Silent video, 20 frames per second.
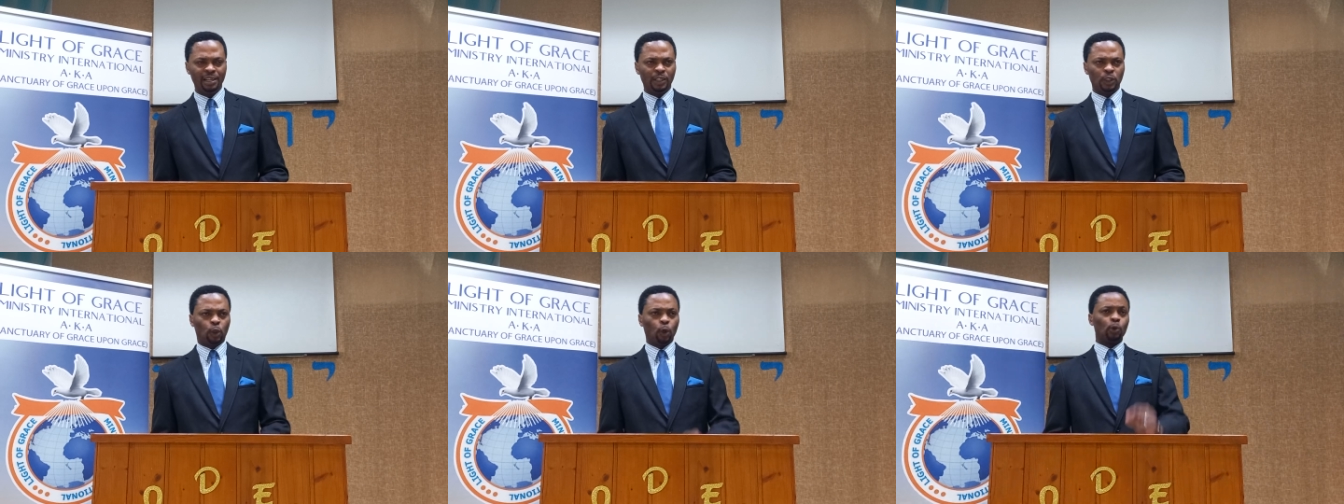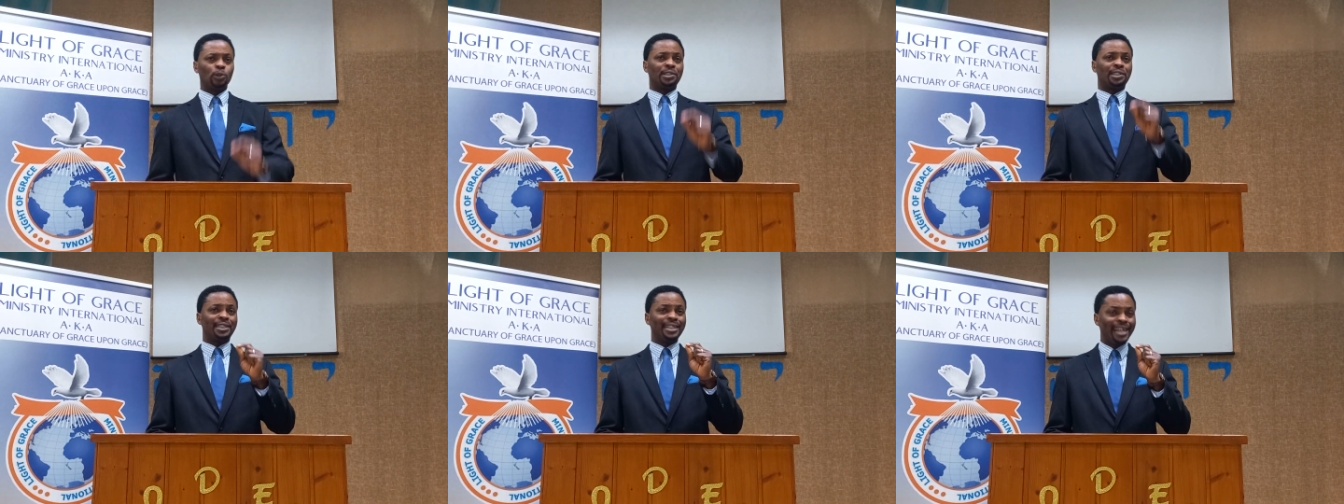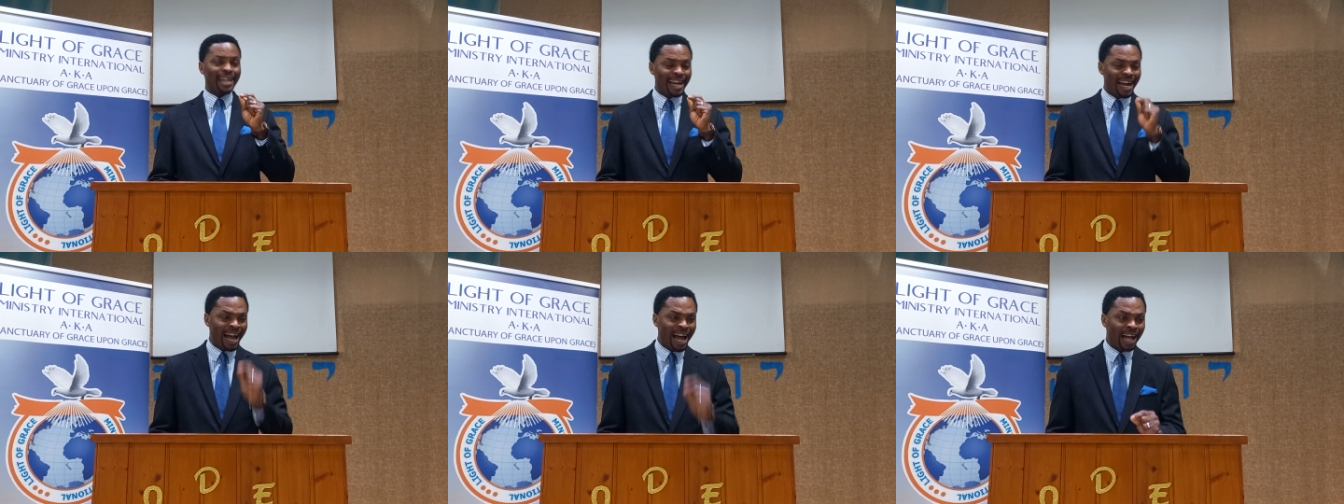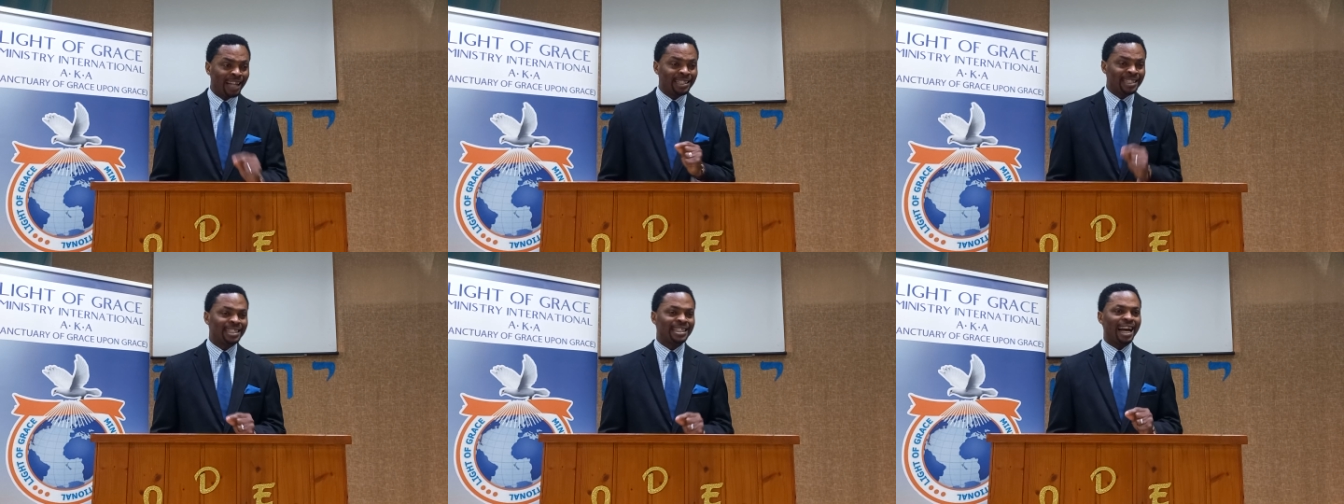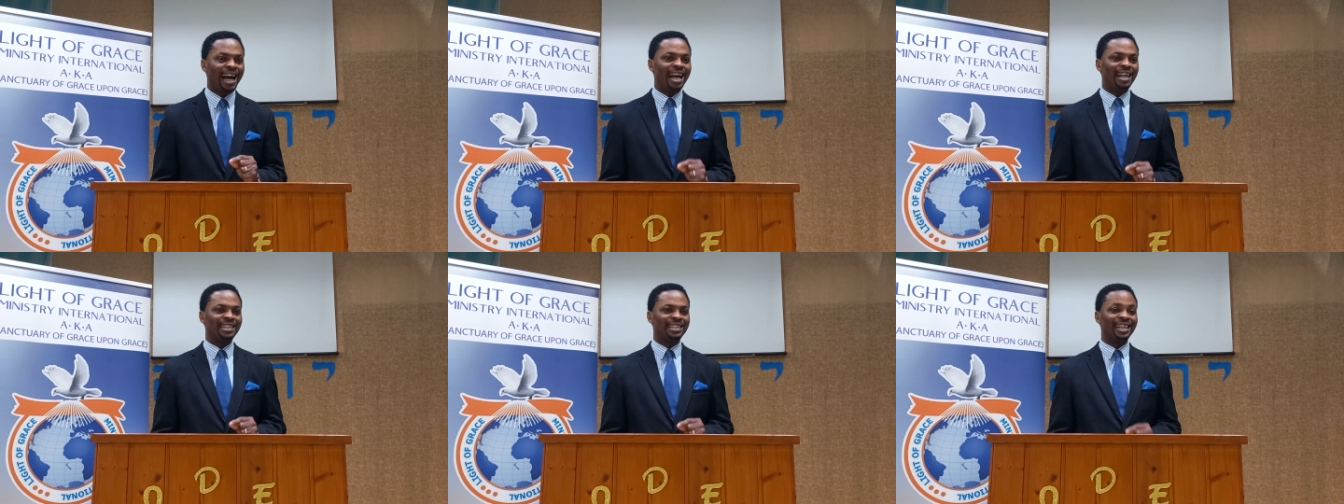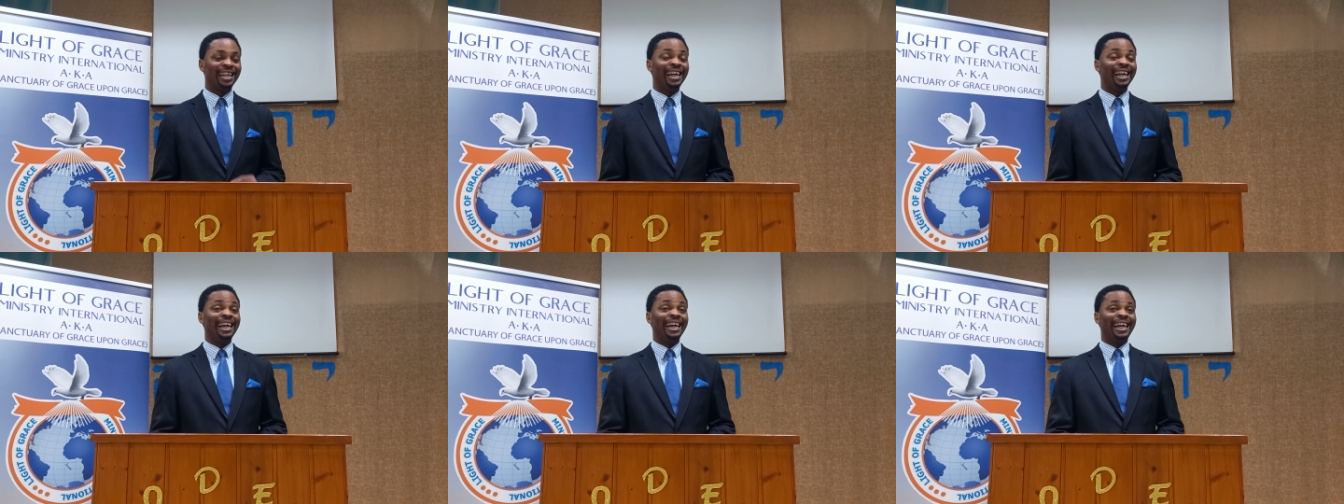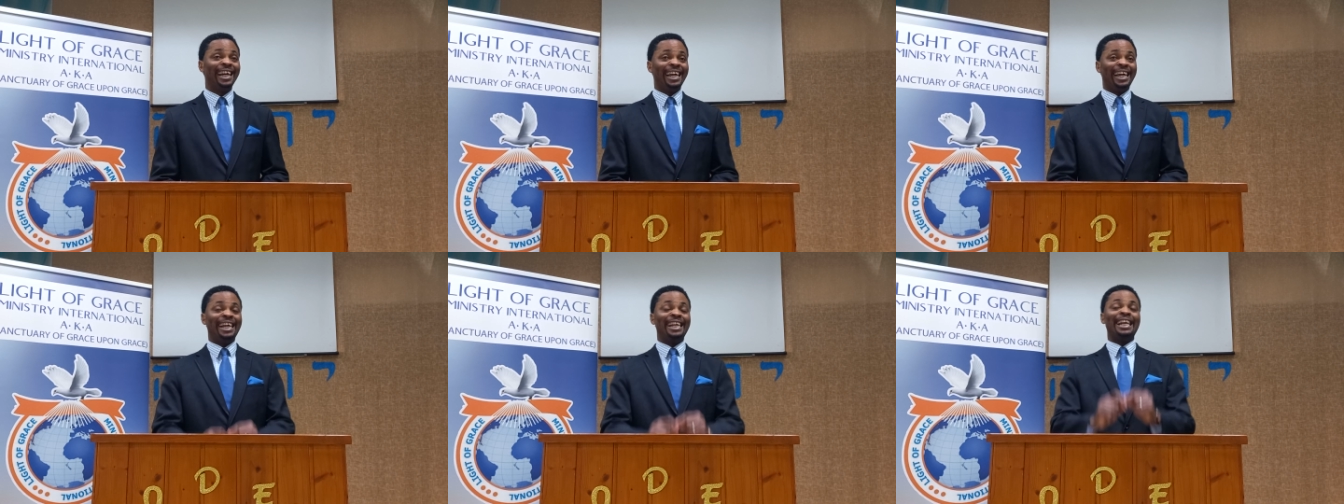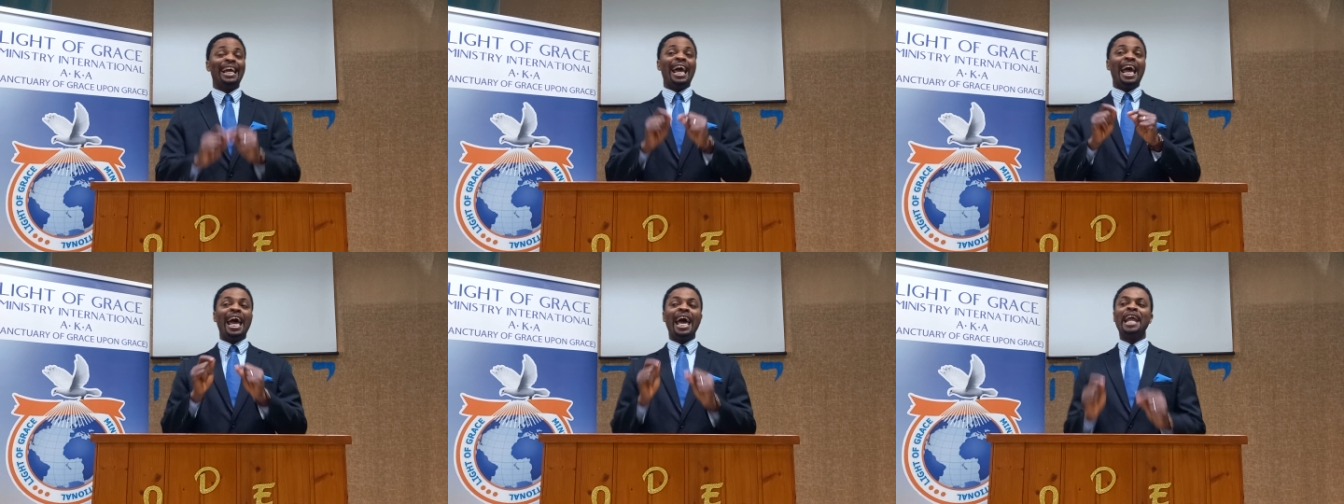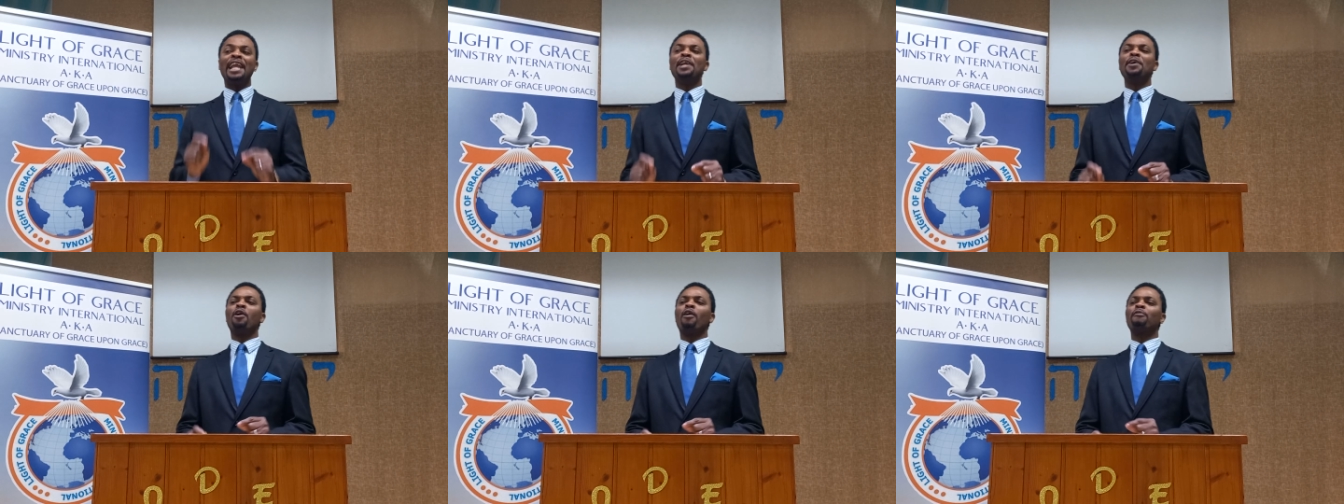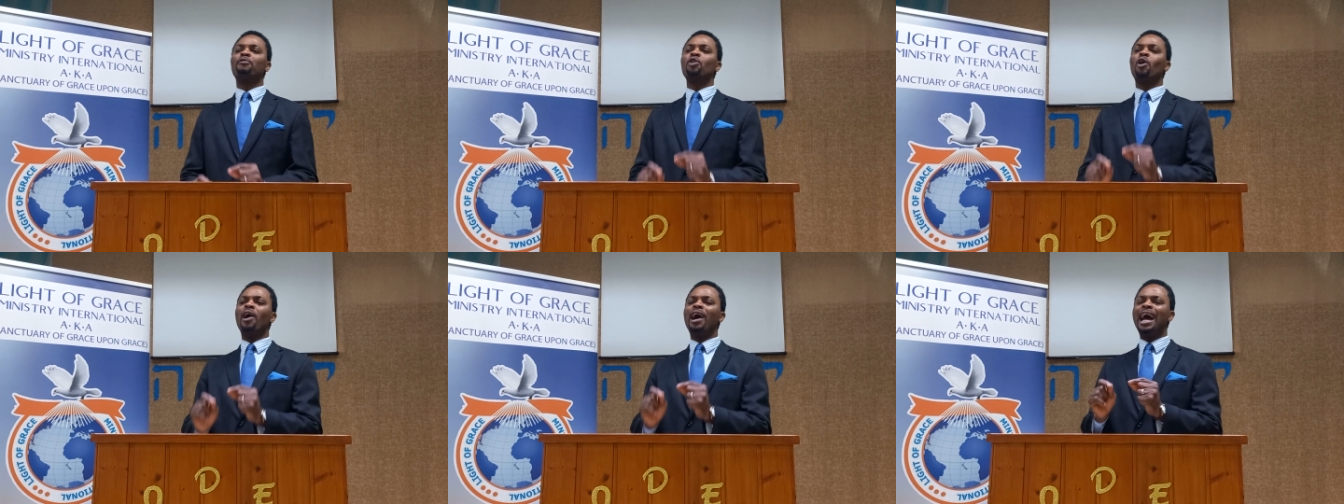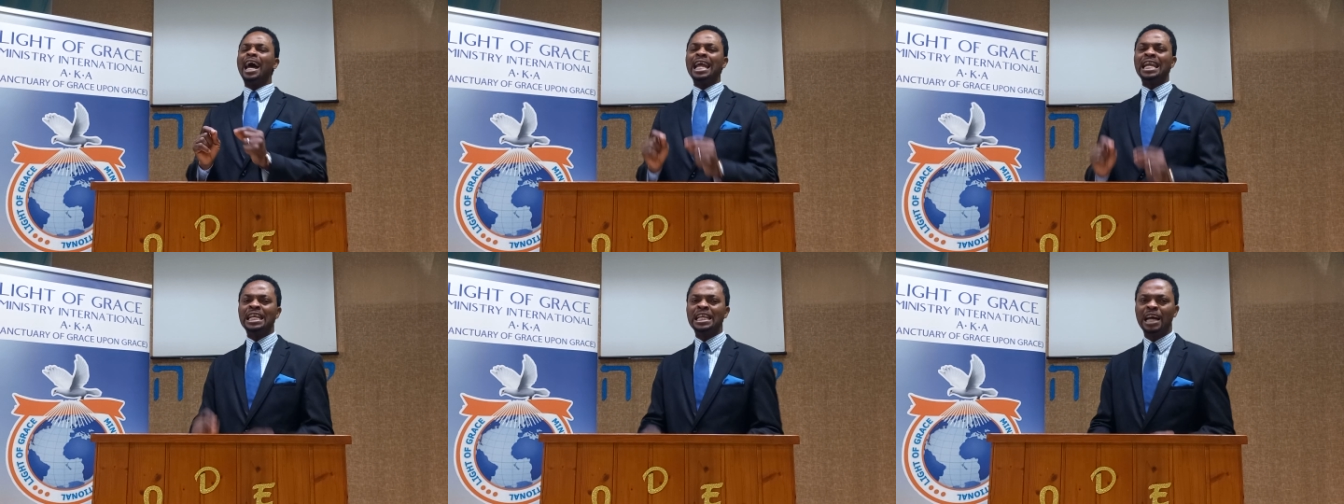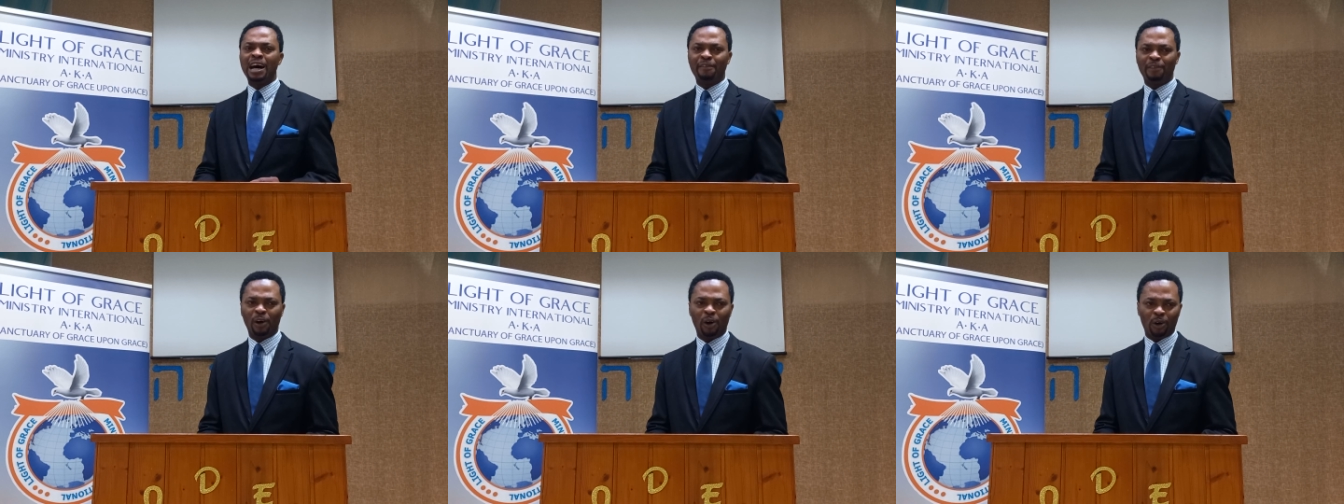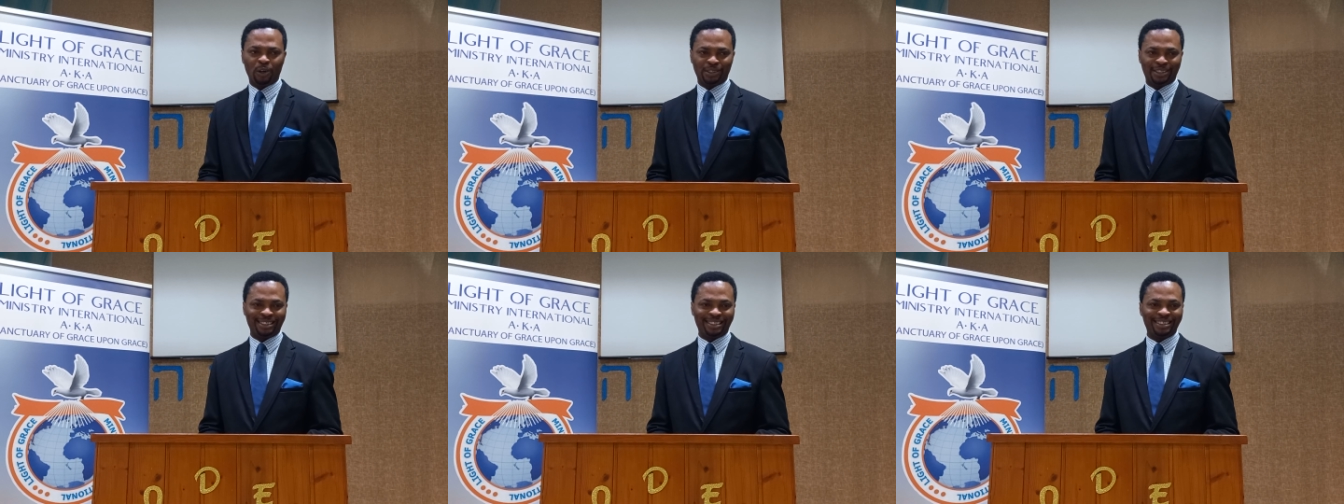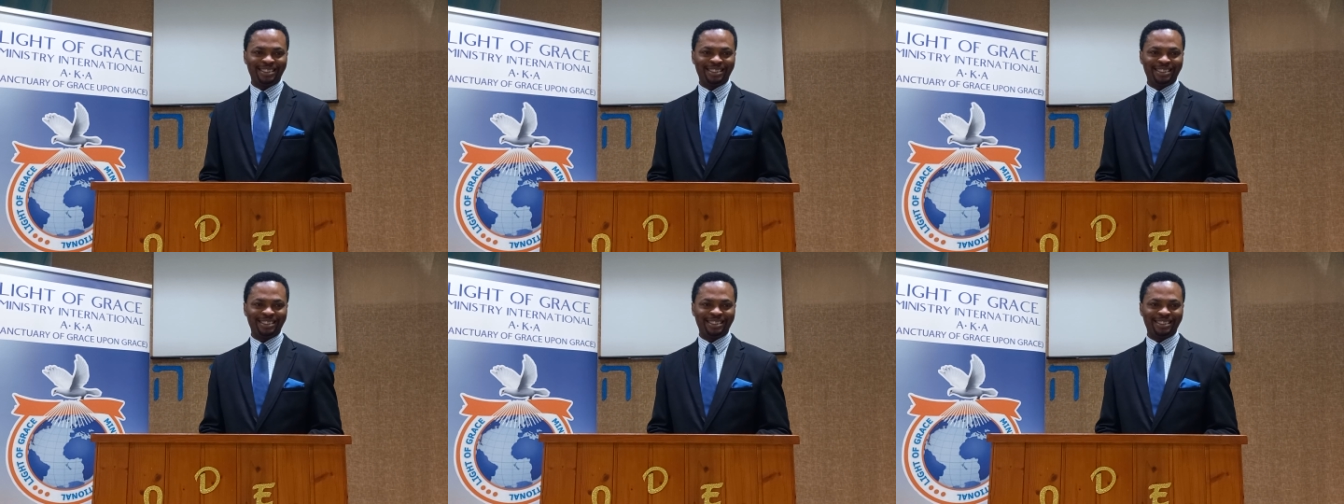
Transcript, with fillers: To see answers in any of your endeavors,